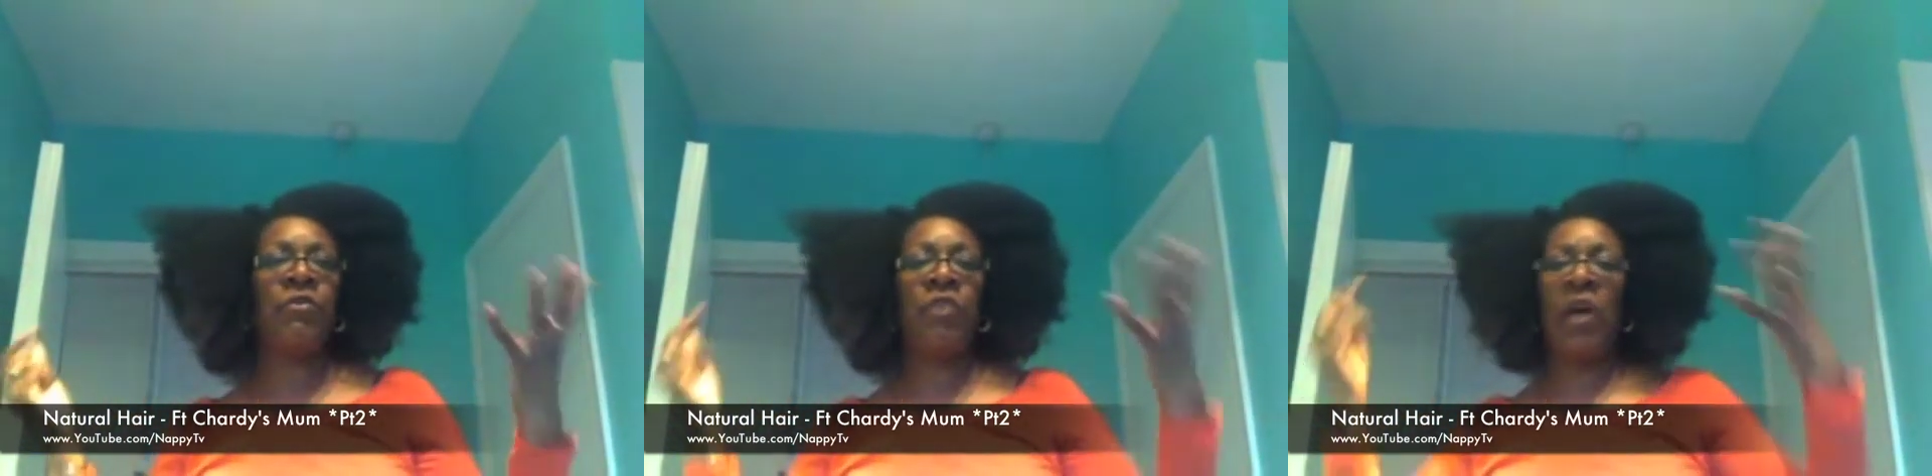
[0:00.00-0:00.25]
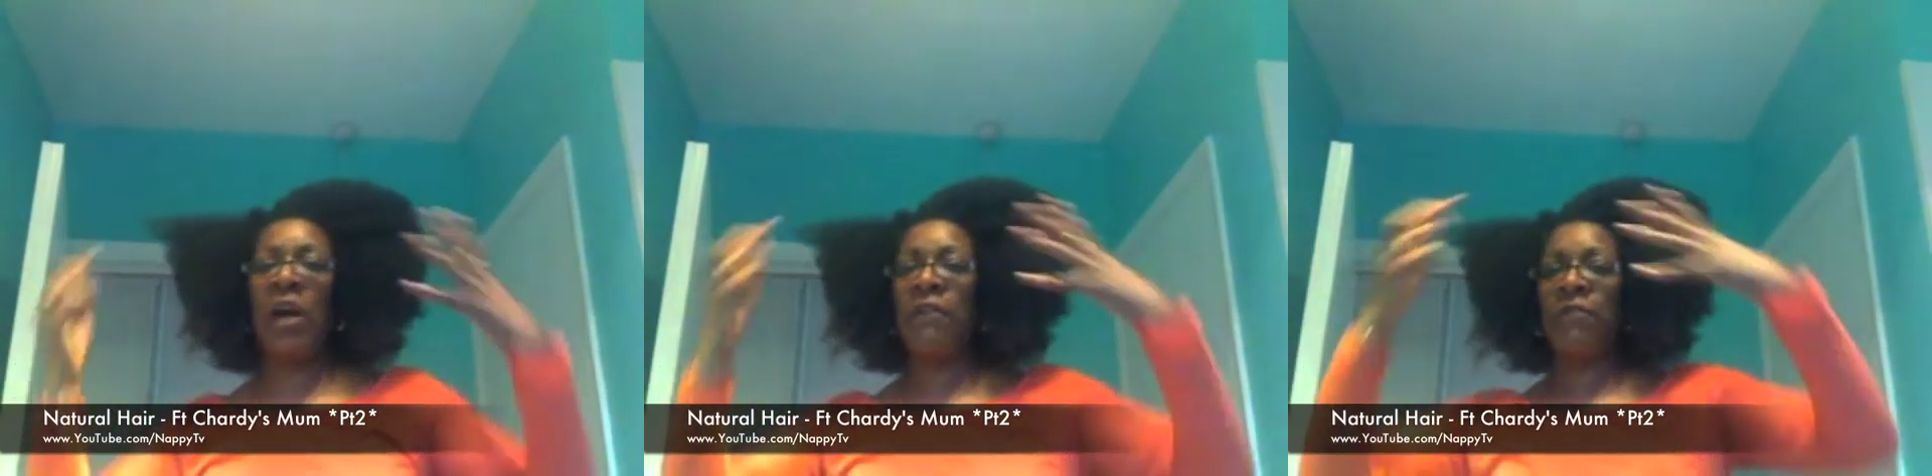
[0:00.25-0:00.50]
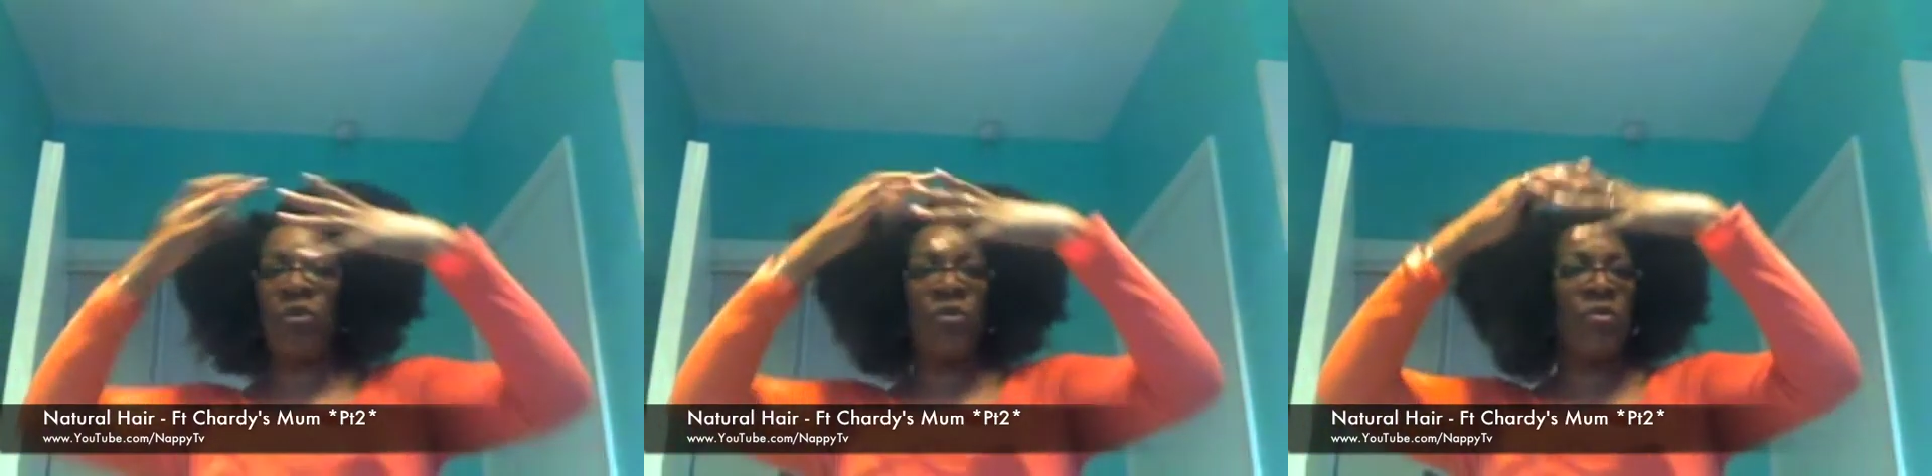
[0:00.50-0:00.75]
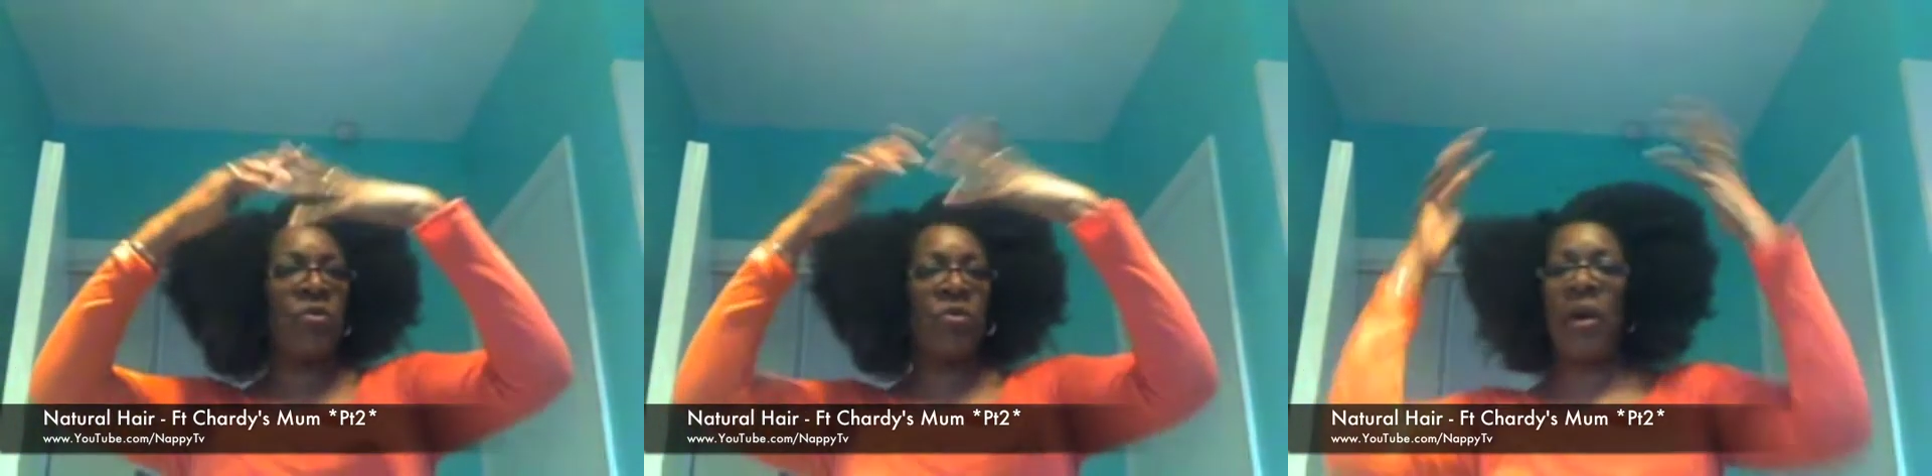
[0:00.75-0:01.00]
with your
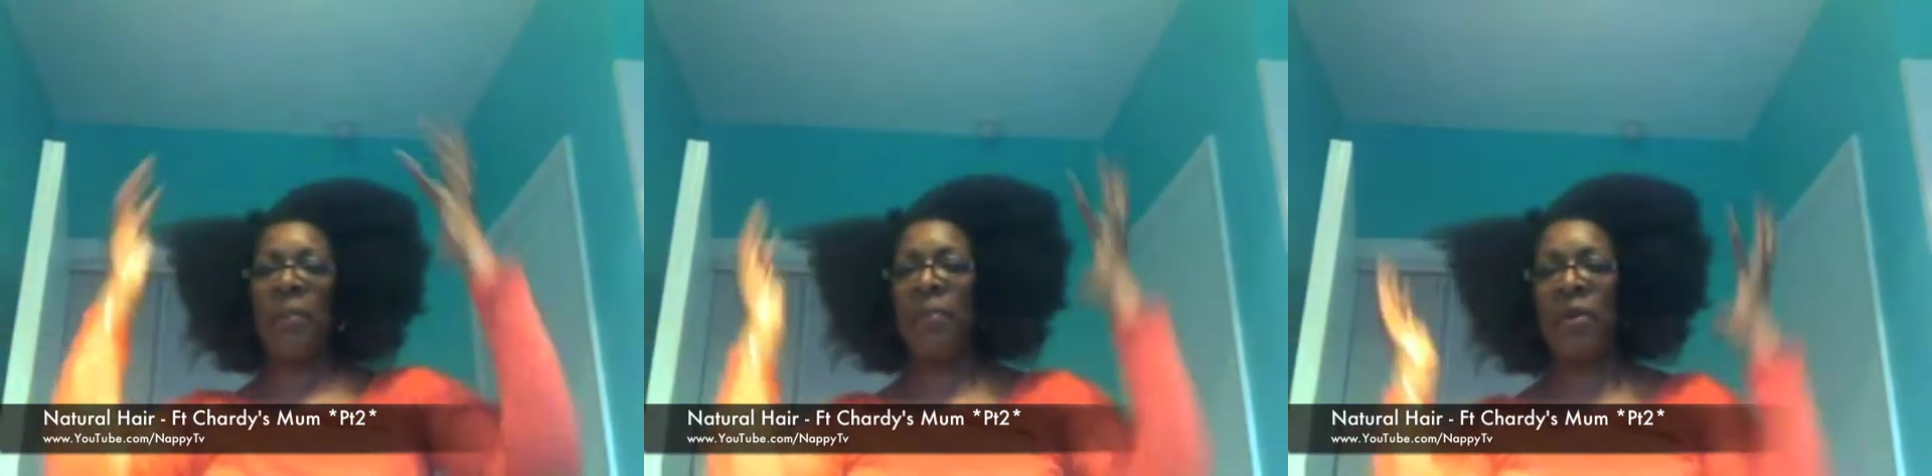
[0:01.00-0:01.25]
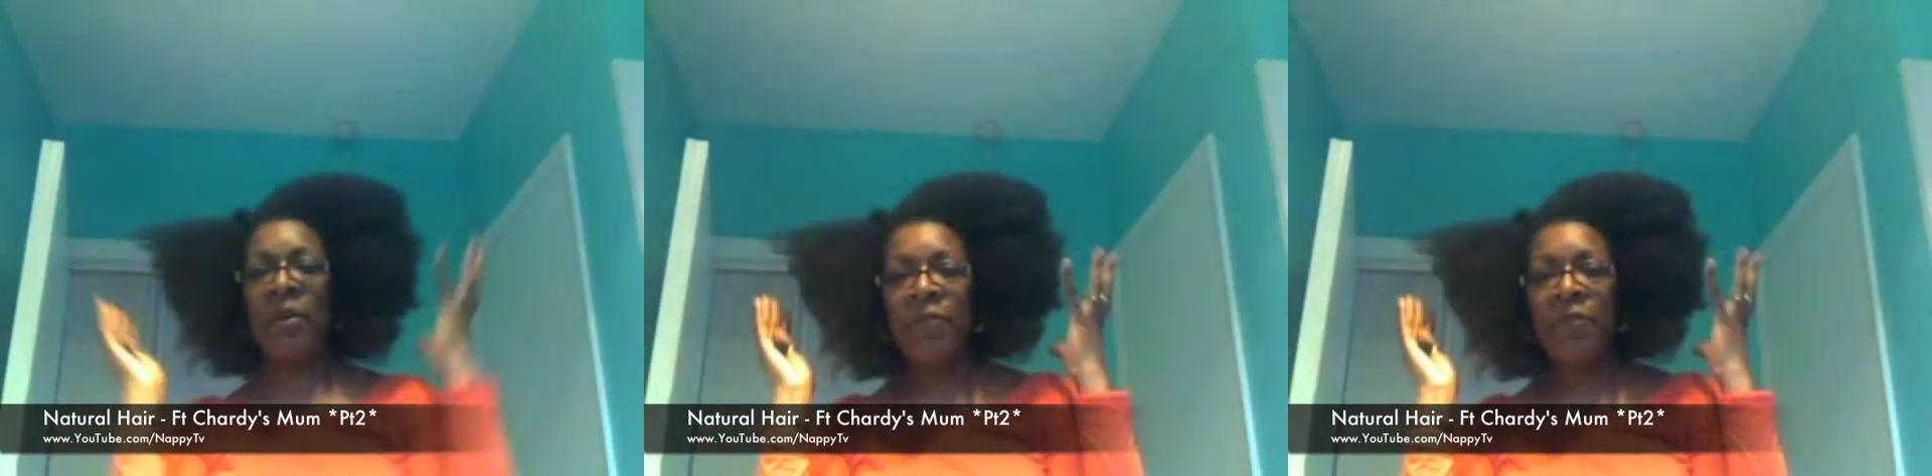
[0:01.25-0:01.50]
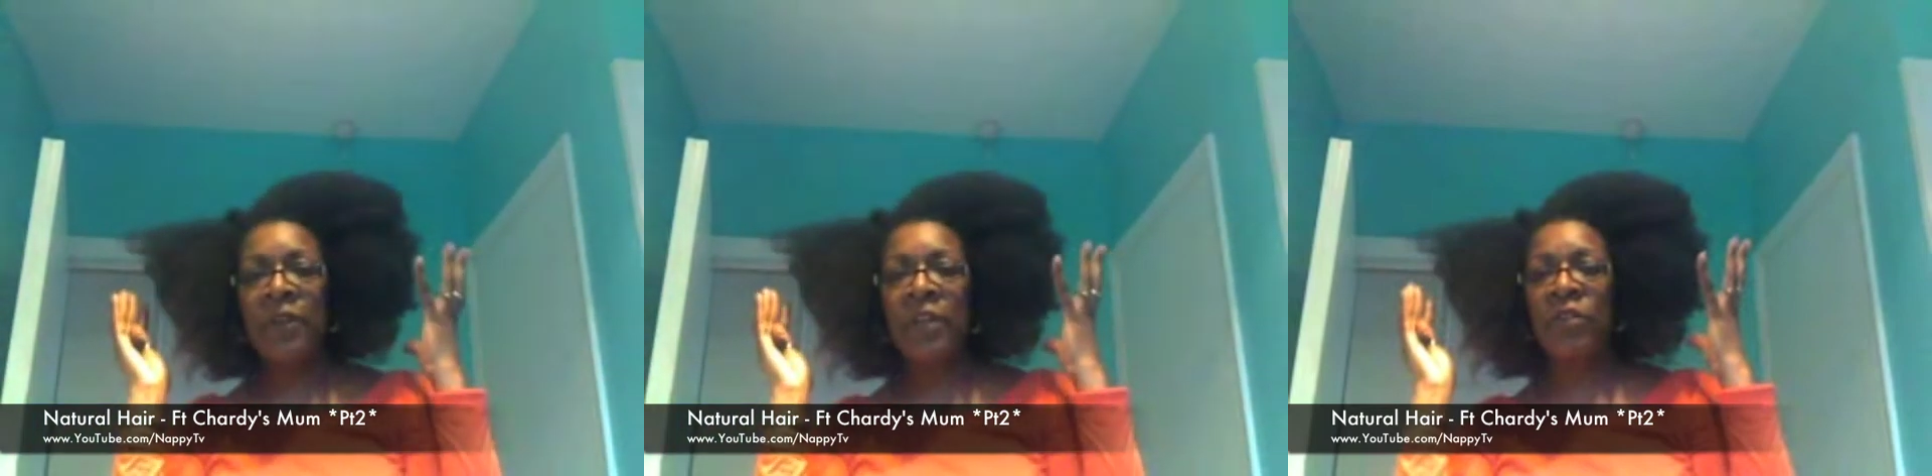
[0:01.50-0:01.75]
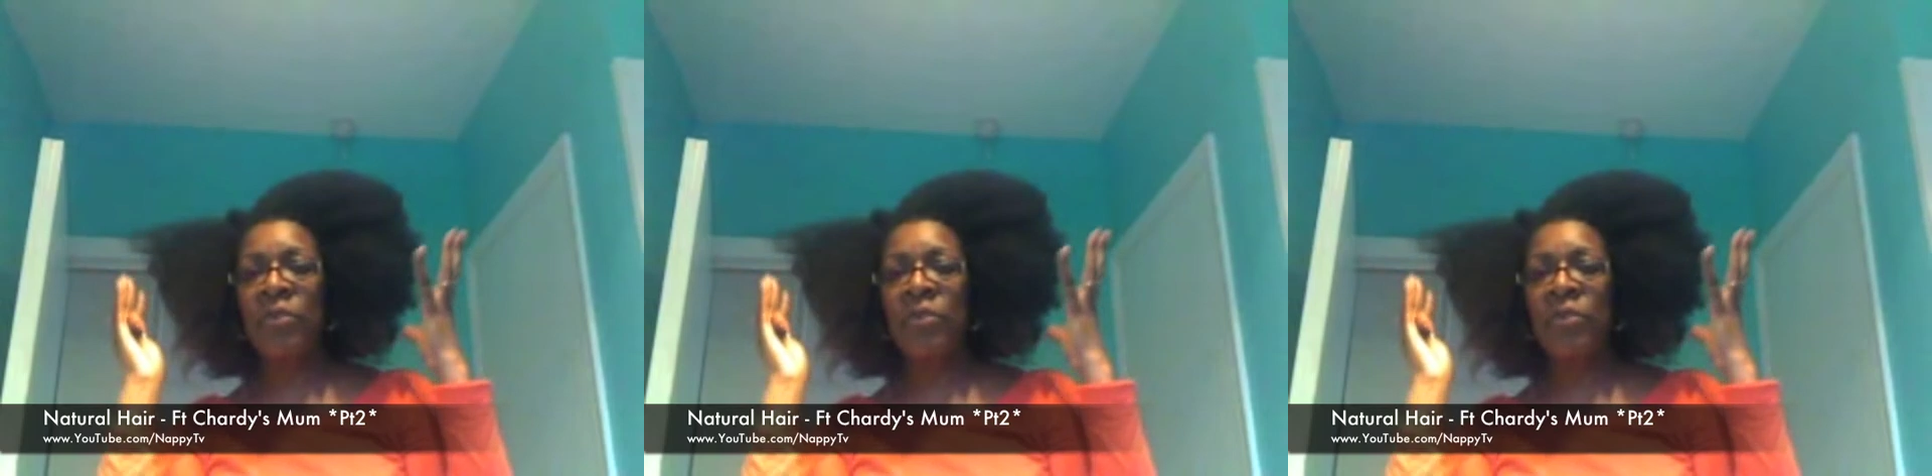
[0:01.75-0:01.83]
afro quite perfect,